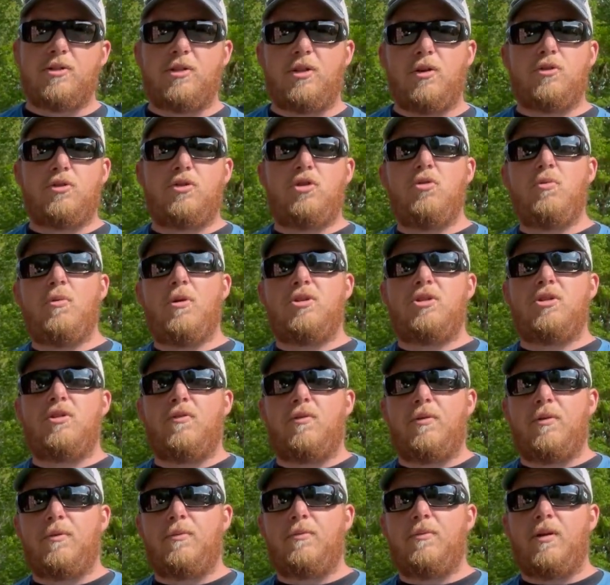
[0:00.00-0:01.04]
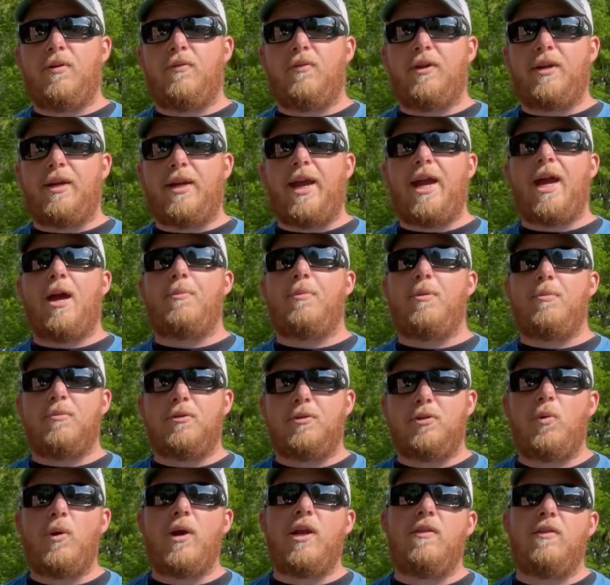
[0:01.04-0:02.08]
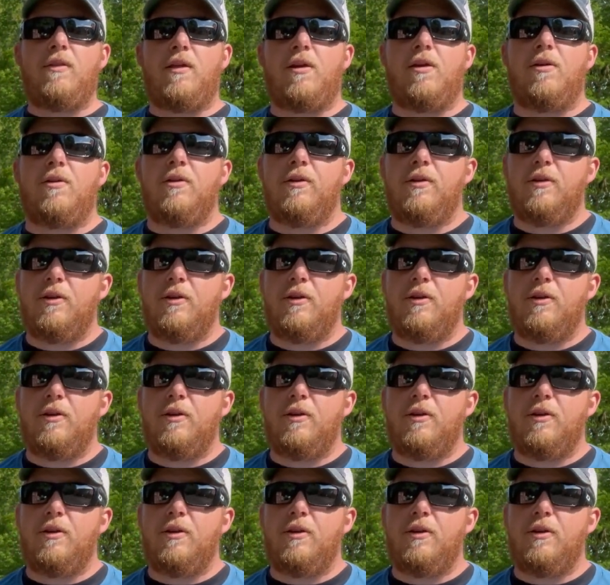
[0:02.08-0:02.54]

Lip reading: there's too much of a gap in between there.